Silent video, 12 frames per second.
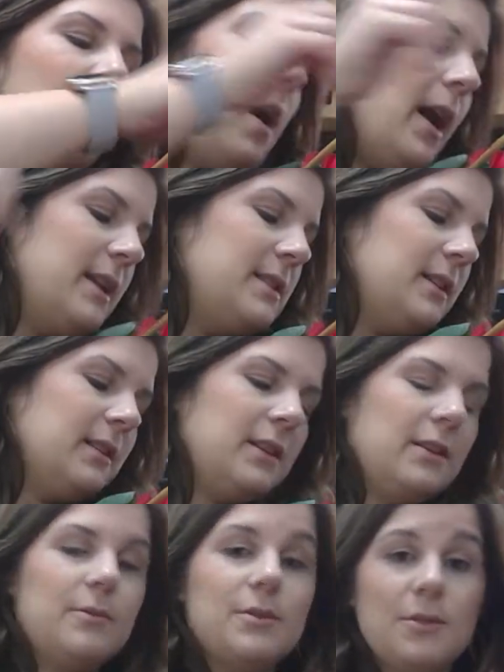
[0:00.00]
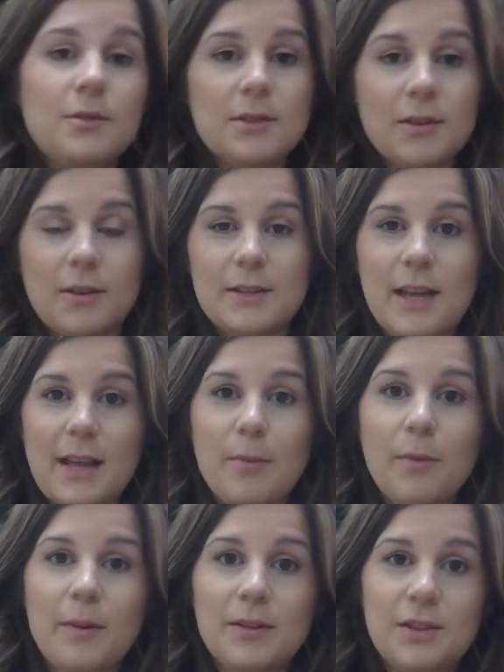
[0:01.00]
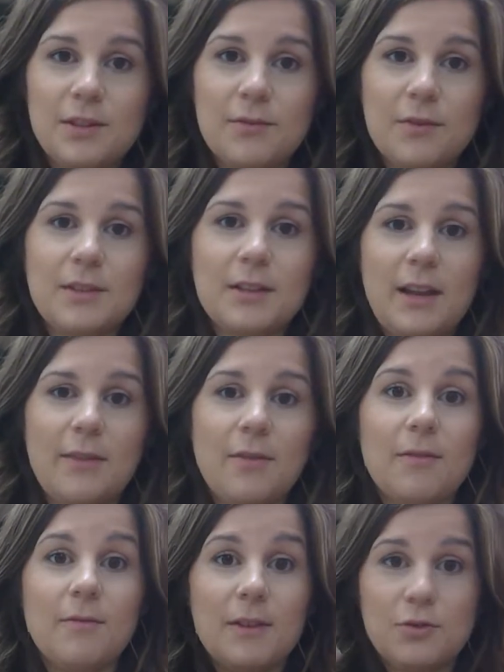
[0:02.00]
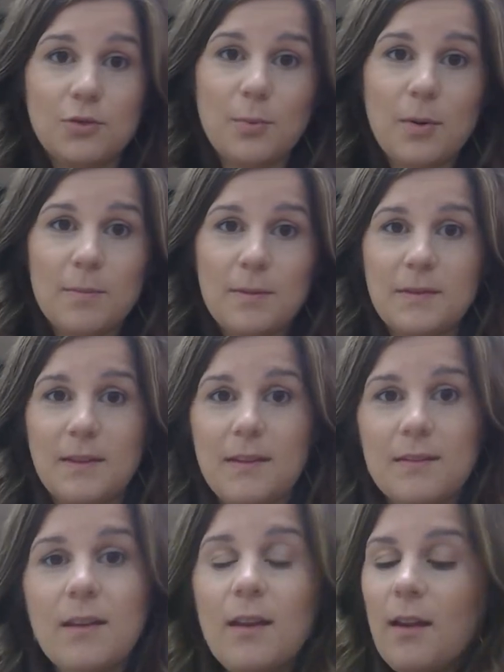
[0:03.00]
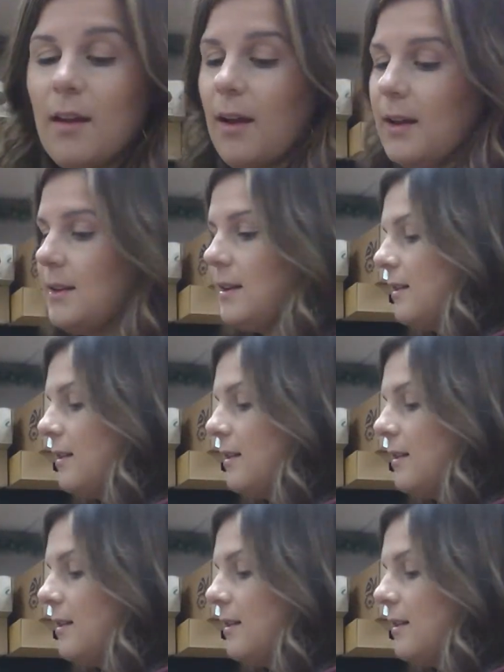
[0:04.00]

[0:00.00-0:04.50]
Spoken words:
Ideally, you would do this on a table, but just for today, for visual purposes, I did